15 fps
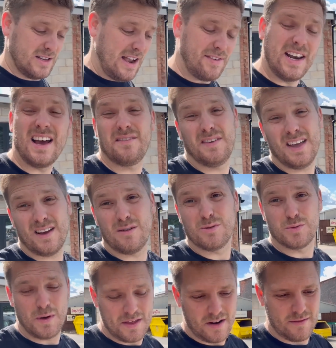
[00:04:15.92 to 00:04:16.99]
having had vehicles
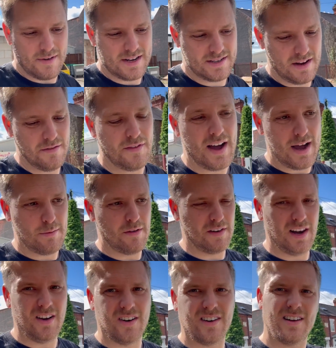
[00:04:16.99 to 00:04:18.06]
with armrests in for however
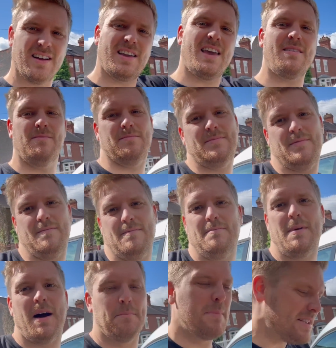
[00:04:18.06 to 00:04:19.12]
long,
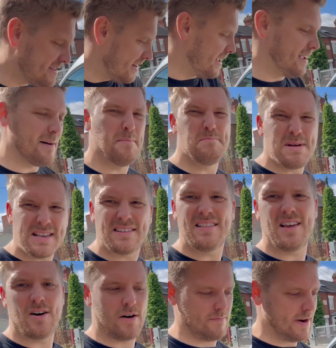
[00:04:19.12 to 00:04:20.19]
I'm missing it. I'm missing the
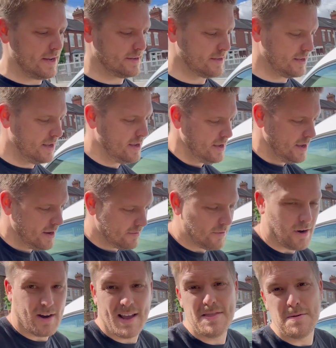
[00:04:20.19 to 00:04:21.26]
armrest.
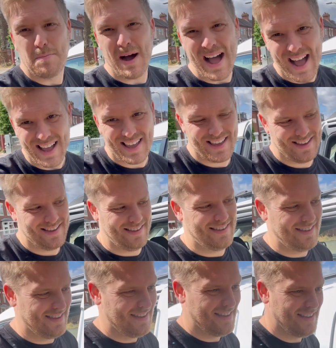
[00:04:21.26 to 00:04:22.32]
Right, in the back
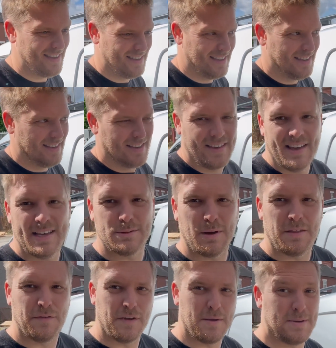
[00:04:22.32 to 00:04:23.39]
is where the
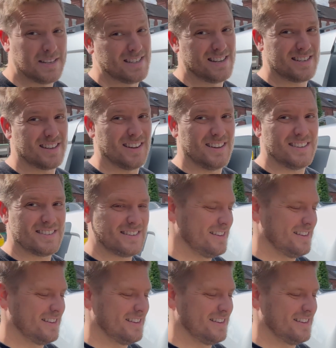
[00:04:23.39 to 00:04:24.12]
funny business starts.